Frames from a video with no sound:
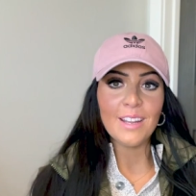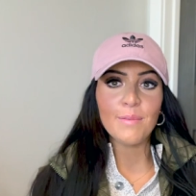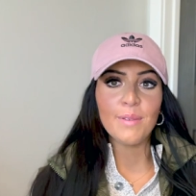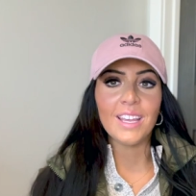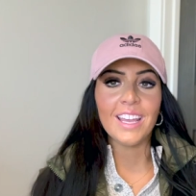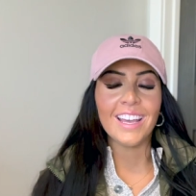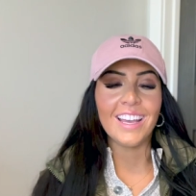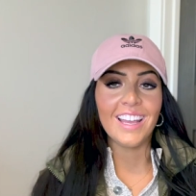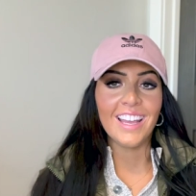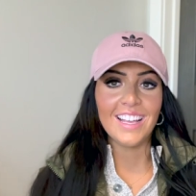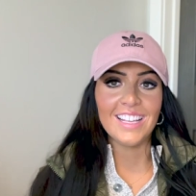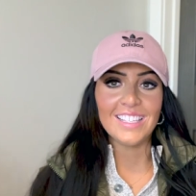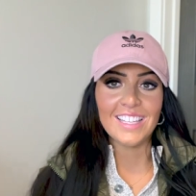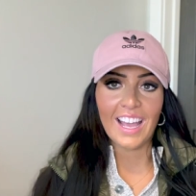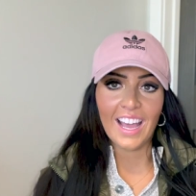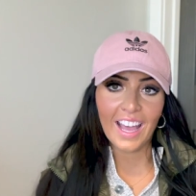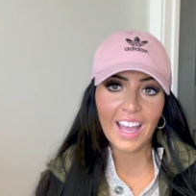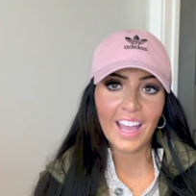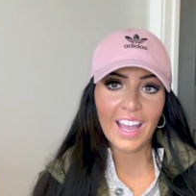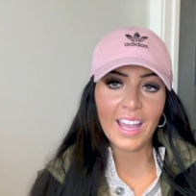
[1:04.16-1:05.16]
because
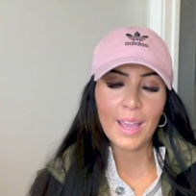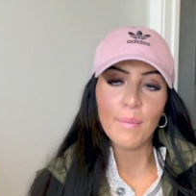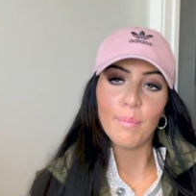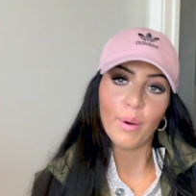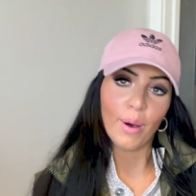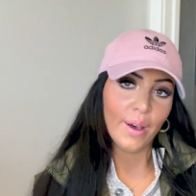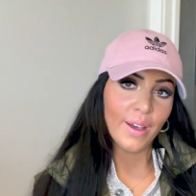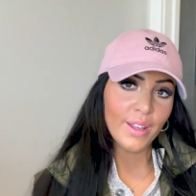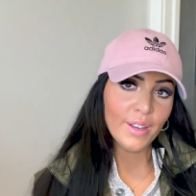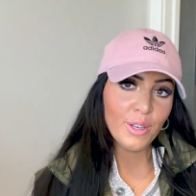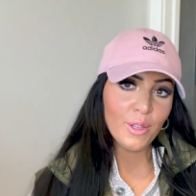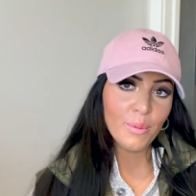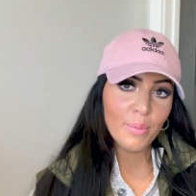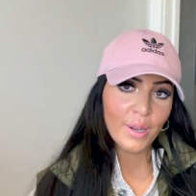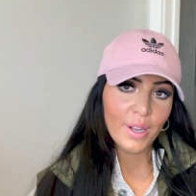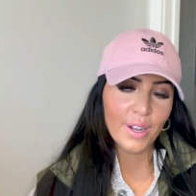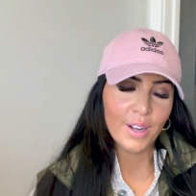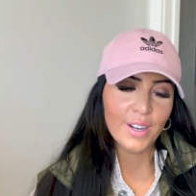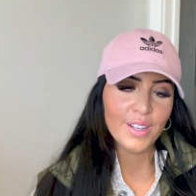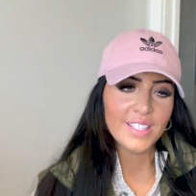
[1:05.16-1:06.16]
I bought a new
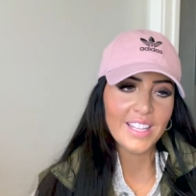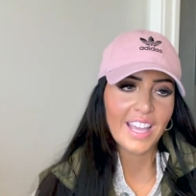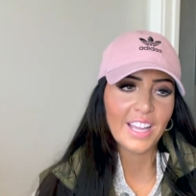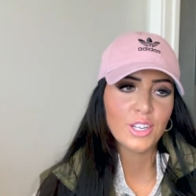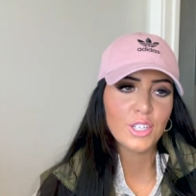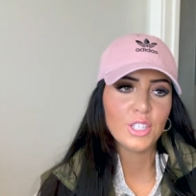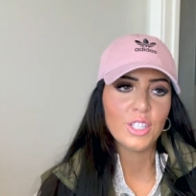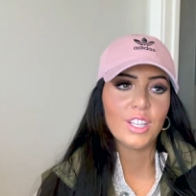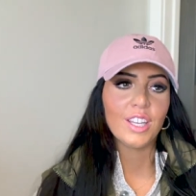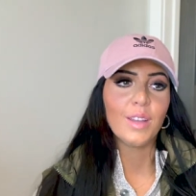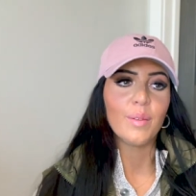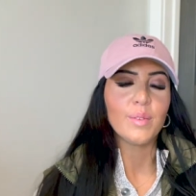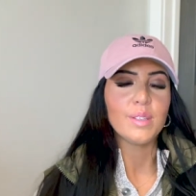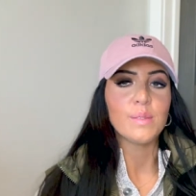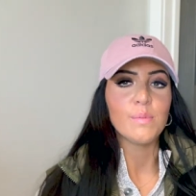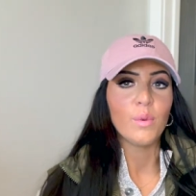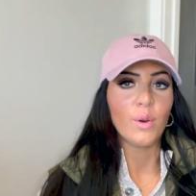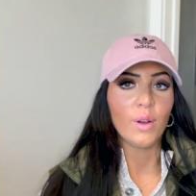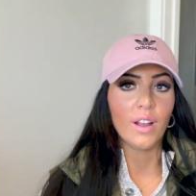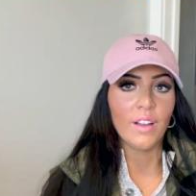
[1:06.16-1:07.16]
purse. Actually, it was
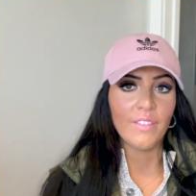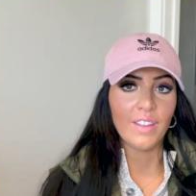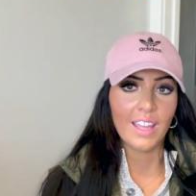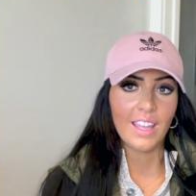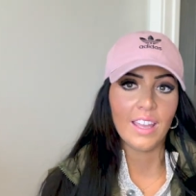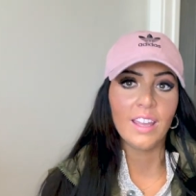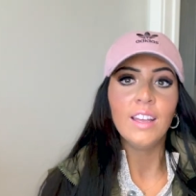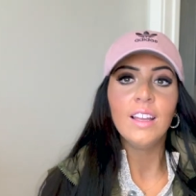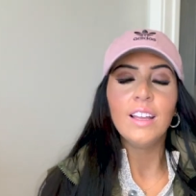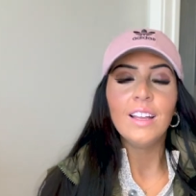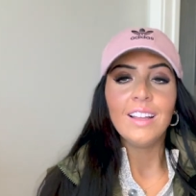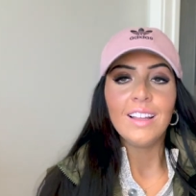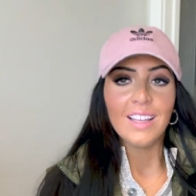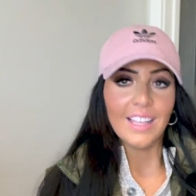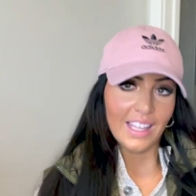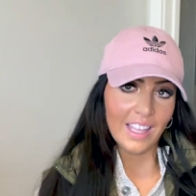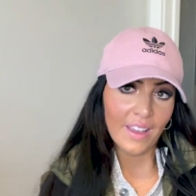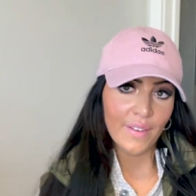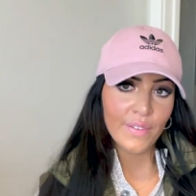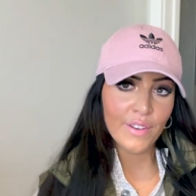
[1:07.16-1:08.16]
more of a
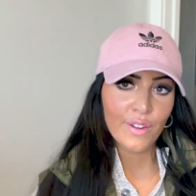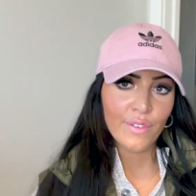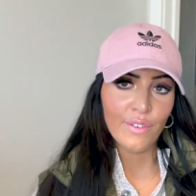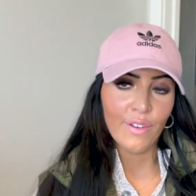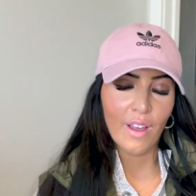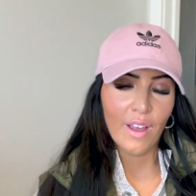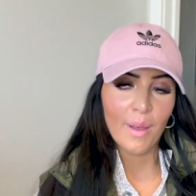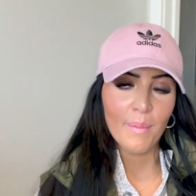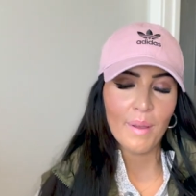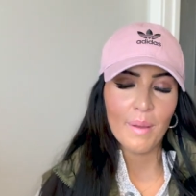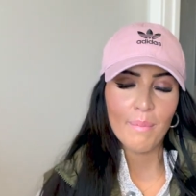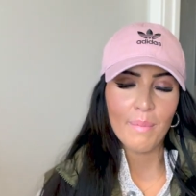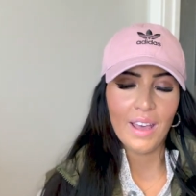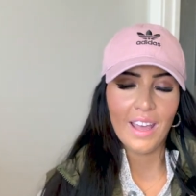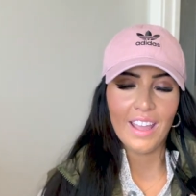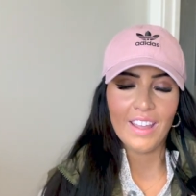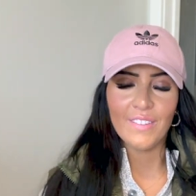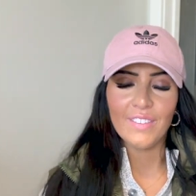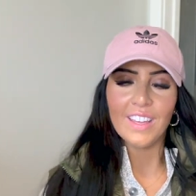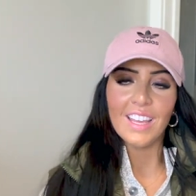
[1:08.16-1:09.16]
gift from
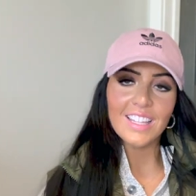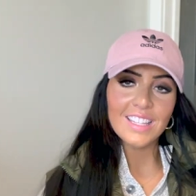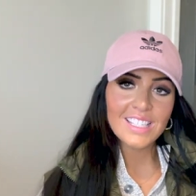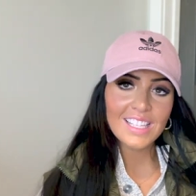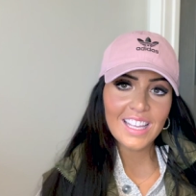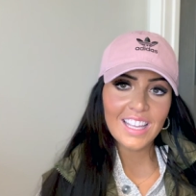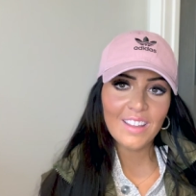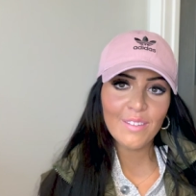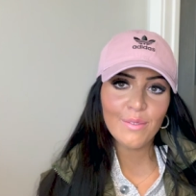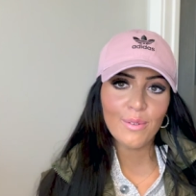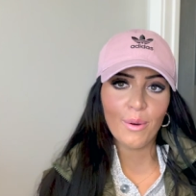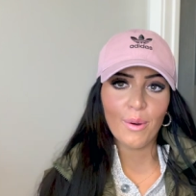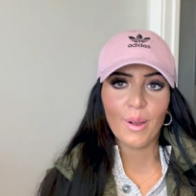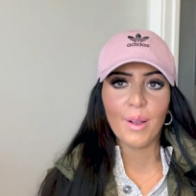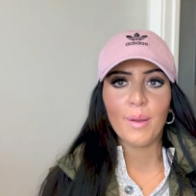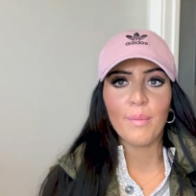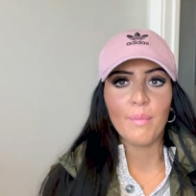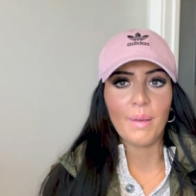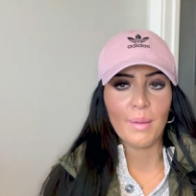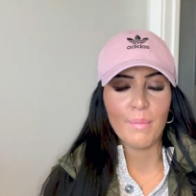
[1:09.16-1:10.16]
my fiance for
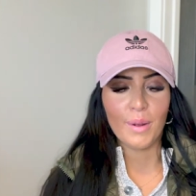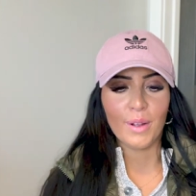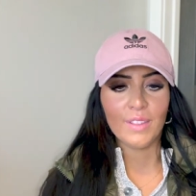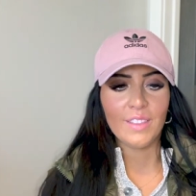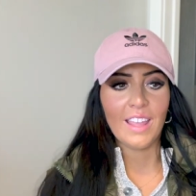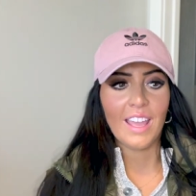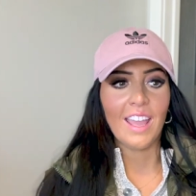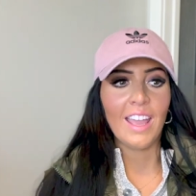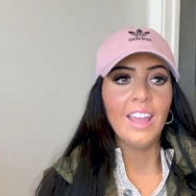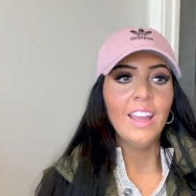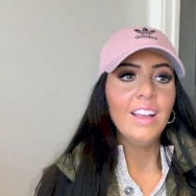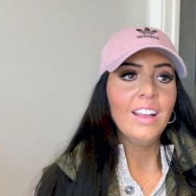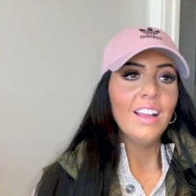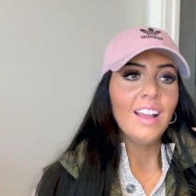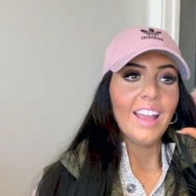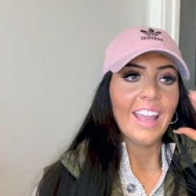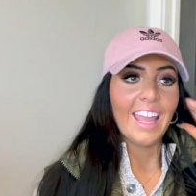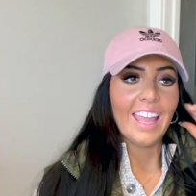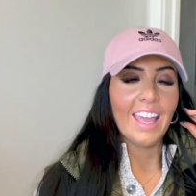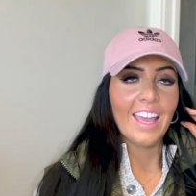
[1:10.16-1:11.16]
my birthday.
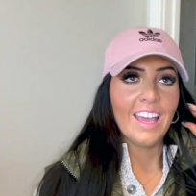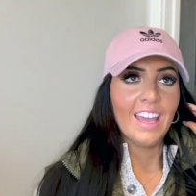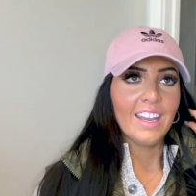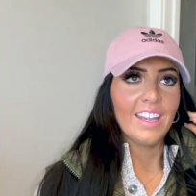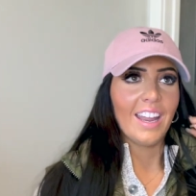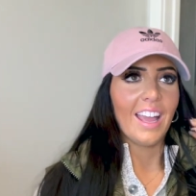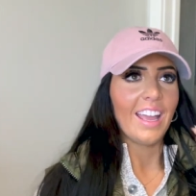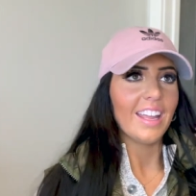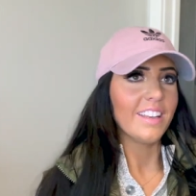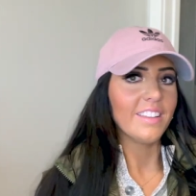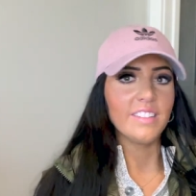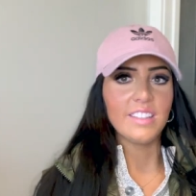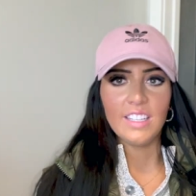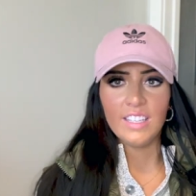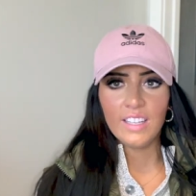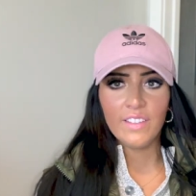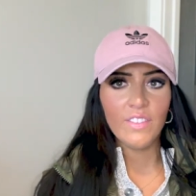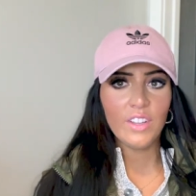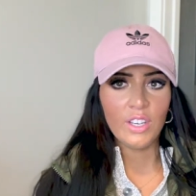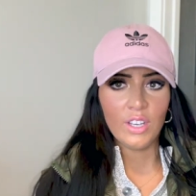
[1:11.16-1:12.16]
And I didn't
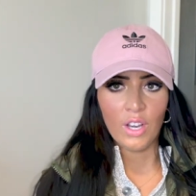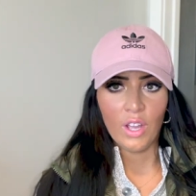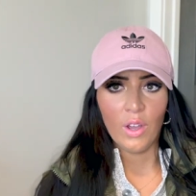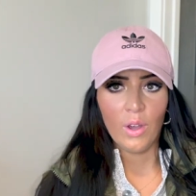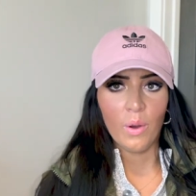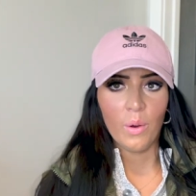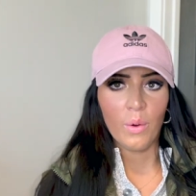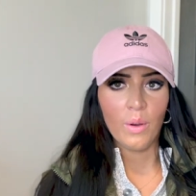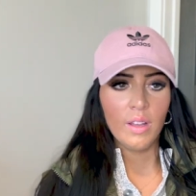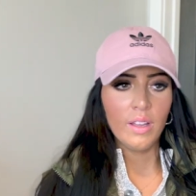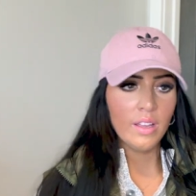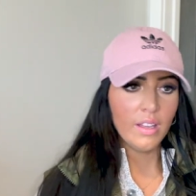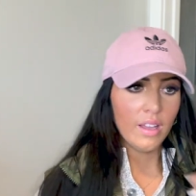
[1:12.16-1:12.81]
even know,